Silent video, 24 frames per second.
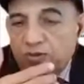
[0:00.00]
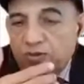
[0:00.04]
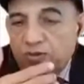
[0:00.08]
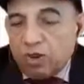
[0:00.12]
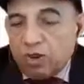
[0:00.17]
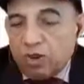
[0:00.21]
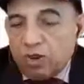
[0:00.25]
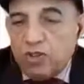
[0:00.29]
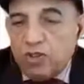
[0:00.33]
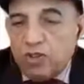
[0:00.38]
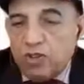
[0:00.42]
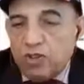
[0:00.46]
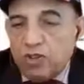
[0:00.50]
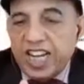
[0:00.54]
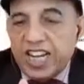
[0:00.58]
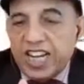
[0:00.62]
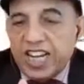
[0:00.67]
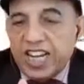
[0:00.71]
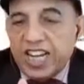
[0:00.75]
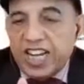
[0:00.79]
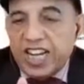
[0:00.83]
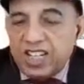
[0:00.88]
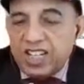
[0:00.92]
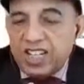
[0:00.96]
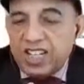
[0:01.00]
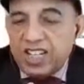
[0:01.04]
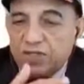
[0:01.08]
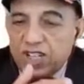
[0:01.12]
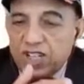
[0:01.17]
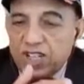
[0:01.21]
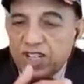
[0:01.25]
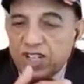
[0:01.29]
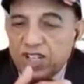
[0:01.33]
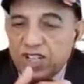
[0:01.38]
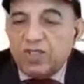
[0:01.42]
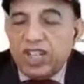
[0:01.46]
COVID-19
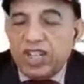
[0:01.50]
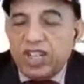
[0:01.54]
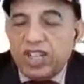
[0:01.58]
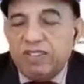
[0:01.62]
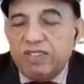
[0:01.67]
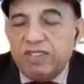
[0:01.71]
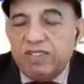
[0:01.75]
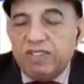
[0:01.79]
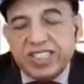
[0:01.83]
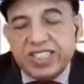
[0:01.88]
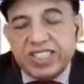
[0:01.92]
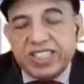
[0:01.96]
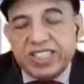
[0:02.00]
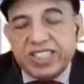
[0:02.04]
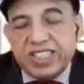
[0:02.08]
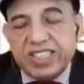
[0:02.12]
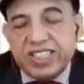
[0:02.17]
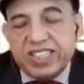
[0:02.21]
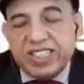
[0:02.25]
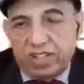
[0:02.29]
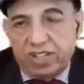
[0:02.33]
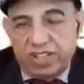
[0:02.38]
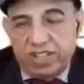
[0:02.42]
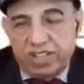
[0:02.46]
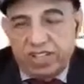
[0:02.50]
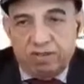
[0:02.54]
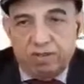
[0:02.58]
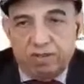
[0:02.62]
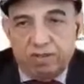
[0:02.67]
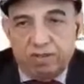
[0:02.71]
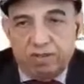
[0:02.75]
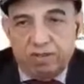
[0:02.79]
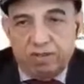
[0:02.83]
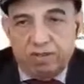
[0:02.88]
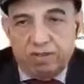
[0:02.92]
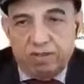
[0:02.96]
first wave and second wave.
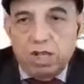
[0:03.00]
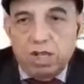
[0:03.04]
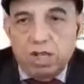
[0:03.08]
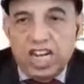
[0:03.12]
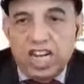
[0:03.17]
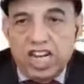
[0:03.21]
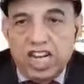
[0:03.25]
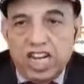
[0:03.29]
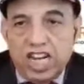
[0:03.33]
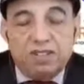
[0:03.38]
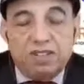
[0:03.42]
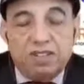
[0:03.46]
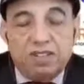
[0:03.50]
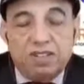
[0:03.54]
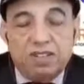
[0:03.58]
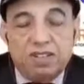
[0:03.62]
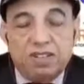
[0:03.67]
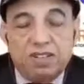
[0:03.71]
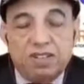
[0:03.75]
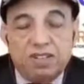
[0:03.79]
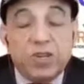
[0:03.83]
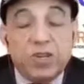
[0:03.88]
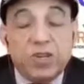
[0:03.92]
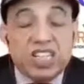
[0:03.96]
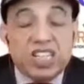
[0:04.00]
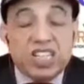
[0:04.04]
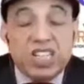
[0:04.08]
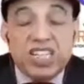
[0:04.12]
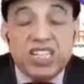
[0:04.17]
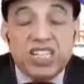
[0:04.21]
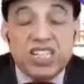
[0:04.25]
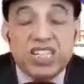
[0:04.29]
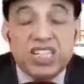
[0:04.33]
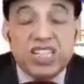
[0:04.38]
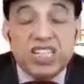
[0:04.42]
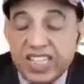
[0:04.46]
And especially in
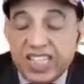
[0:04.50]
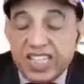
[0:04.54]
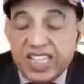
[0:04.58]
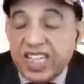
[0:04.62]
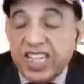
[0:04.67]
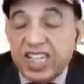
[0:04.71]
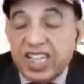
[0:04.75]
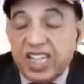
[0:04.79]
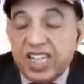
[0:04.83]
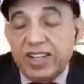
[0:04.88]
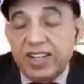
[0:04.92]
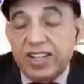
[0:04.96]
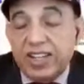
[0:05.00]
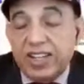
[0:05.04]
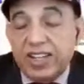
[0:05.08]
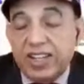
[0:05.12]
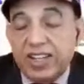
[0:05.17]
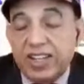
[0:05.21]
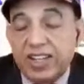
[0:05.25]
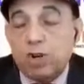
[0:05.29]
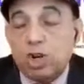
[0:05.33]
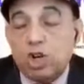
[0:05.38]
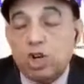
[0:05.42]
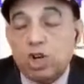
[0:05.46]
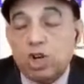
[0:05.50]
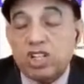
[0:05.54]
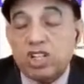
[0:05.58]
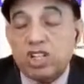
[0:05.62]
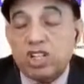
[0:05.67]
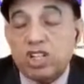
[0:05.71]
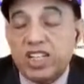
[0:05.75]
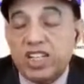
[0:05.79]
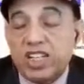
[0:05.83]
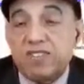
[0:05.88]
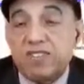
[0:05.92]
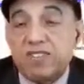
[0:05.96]
the second wave, the
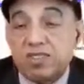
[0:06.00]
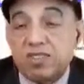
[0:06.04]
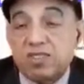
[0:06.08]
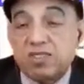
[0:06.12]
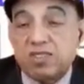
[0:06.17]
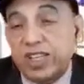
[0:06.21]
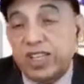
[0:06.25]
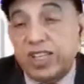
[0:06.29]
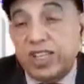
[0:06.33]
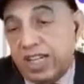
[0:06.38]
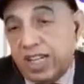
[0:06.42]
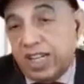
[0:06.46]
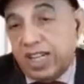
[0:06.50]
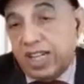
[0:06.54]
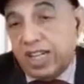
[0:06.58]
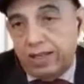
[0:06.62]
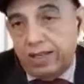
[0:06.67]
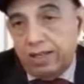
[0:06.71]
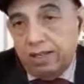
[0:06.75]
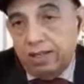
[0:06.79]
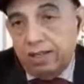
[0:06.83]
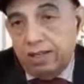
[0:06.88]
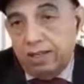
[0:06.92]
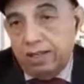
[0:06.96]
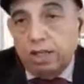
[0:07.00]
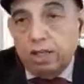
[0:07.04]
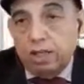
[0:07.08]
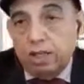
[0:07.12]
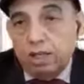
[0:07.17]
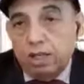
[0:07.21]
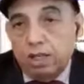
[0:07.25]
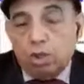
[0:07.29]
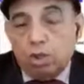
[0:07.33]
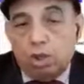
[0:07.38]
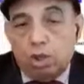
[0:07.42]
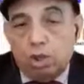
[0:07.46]
mortality was very high.
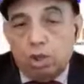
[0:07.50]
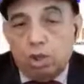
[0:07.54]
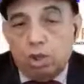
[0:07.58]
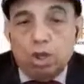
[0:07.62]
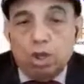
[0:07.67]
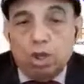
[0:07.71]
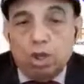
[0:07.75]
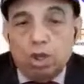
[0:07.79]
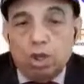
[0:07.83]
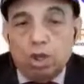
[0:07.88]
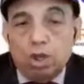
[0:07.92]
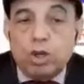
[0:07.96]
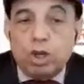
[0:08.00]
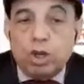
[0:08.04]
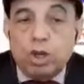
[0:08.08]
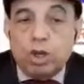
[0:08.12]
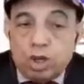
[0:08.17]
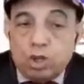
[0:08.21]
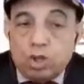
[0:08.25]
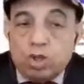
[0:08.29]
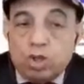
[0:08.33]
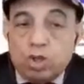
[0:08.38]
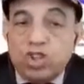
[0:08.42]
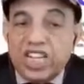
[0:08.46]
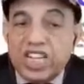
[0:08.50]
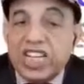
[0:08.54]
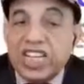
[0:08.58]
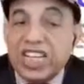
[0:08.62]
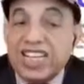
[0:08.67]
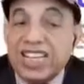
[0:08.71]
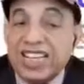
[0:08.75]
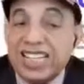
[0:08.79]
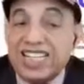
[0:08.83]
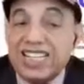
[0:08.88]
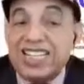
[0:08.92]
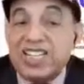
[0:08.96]
So not to take
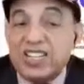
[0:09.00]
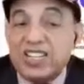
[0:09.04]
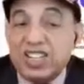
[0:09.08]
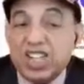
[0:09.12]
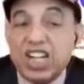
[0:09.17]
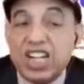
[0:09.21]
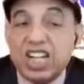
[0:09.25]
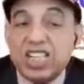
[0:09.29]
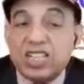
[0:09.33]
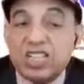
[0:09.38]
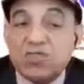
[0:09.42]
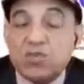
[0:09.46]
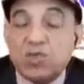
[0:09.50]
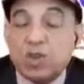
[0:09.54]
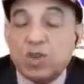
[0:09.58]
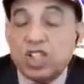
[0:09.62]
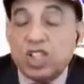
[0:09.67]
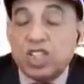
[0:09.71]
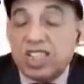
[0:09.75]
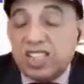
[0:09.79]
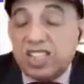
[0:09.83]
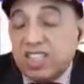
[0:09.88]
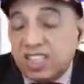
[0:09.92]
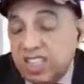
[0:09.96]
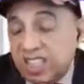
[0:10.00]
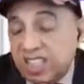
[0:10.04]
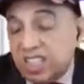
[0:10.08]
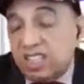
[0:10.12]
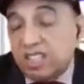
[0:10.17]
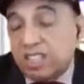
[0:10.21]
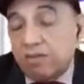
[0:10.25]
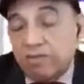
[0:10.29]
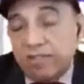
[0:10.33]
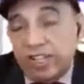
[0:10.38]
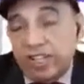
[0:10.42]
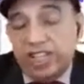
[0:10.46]
any chance for the
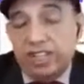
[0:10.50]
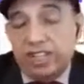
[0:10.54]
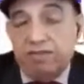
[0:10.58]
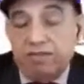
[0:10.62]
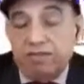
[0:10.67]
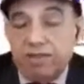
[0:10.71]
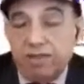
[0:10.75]
third wave,